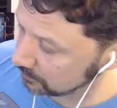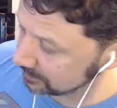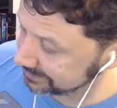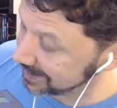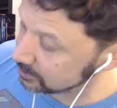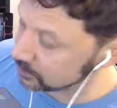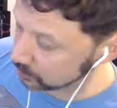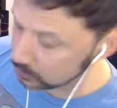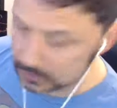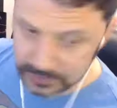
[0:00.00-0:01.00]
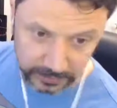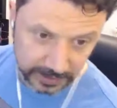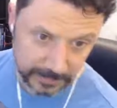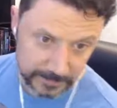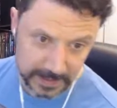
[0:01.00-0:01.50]
damage rules for like
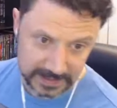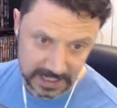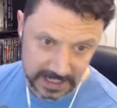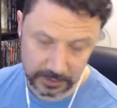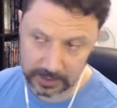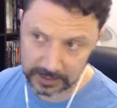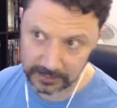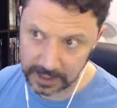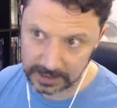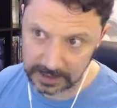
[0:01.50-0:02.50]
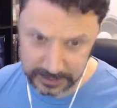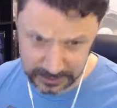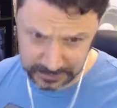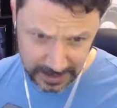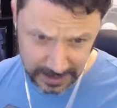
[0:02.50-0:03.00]
instead if you don't like the idea of just
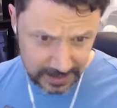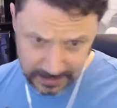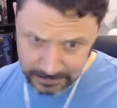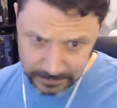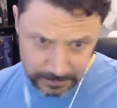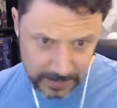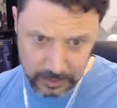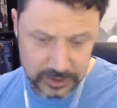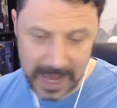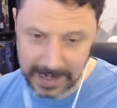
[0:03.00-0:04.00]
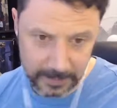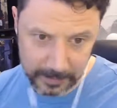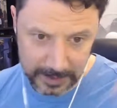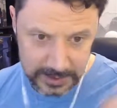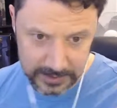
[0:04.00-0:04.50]
people stacking up a
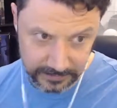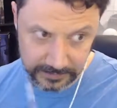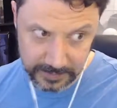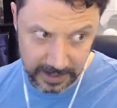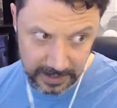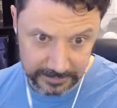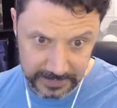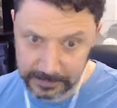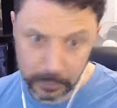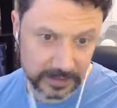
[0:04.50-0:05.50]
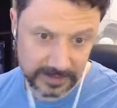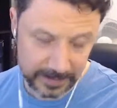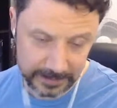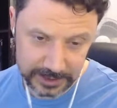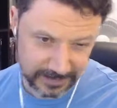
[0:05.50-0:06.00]
bunch of uh, hit point
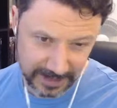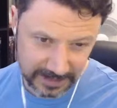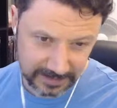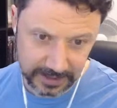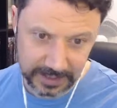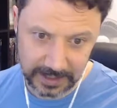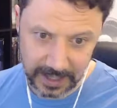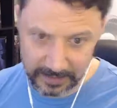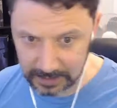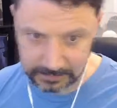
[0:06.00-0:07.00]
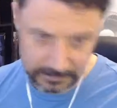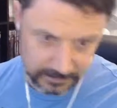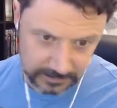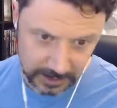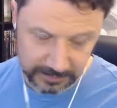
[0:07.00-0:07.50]
damage effectively and then
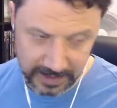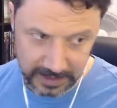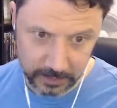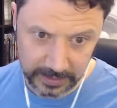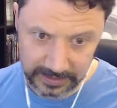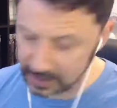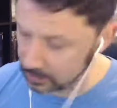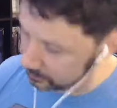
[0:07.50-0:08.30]
you know finally going down.